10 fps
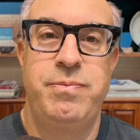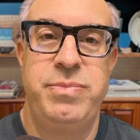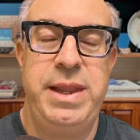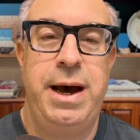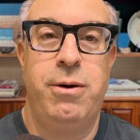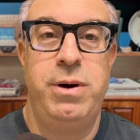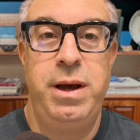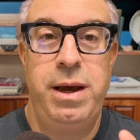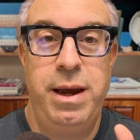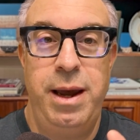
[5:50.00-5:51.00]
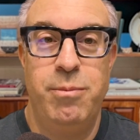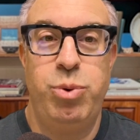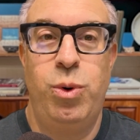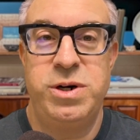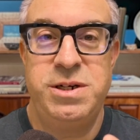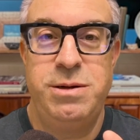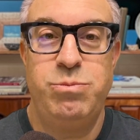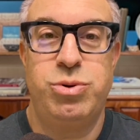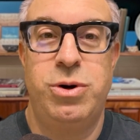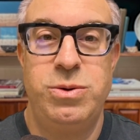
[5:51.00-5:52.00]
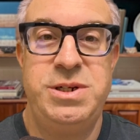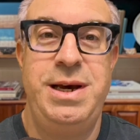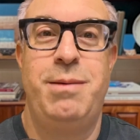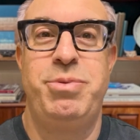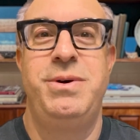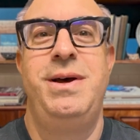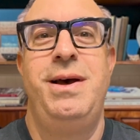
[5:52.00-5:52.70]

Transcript: Now, important pro tip: